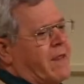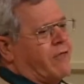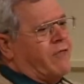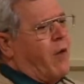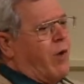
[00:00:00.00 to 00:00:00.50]

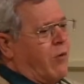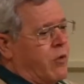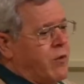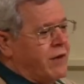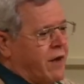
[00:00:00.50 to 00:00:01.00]
That's not why
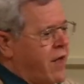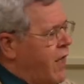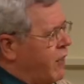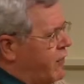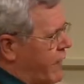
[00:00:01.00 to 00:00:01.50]
we went.
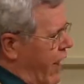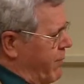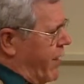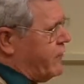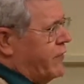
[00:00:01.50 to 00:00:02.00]
The
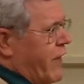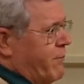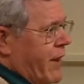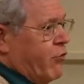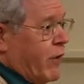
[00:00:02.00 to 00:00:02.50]
scoutmasters
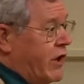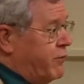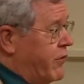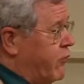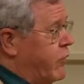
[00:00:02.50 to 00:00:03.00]
had made
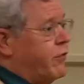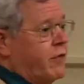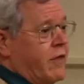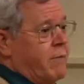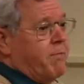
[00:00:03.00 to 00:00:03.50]
arrangements
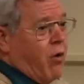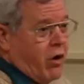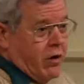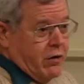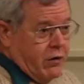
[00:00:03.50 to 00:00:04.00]
with the
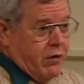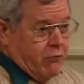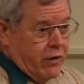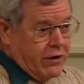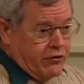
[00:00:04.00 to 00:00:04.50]
park
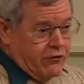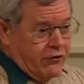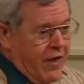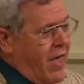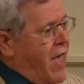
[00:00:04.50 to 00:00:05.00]

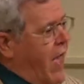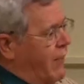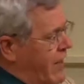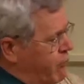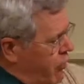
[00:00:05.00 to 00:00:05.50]
rangers,
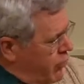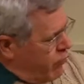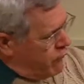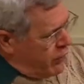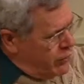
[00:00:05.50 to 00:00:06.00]
and they brought
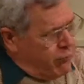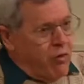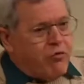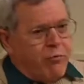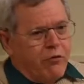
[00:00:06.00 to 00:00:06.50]
over a little
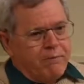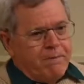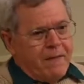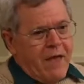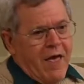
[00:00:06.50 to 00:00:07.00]
motorboat.
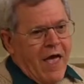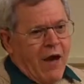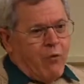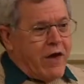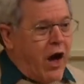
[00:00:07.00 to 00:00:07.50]

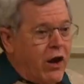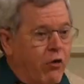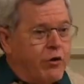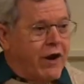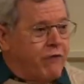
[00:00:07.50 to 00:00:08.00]
And we
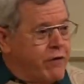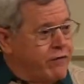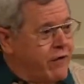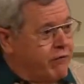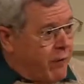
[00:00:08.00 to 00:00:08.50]
unloaded
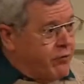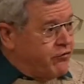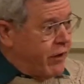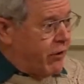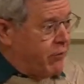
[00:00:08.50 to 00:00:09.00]
everything from the
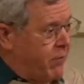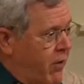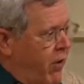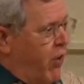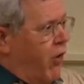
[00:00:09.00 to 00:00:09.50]
trailer
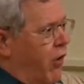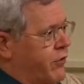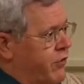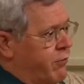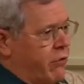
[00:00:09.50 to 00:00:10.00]

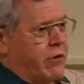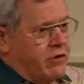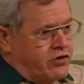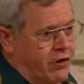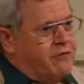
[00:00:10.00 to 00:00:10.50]
onto the boat
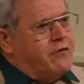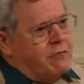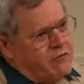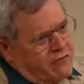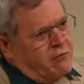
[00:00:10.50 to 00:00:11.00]
in shifts.
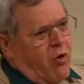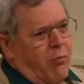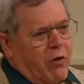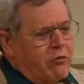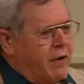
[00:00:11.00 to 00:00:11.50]
It was a
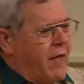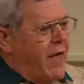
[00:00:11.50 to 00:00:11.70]
small boat.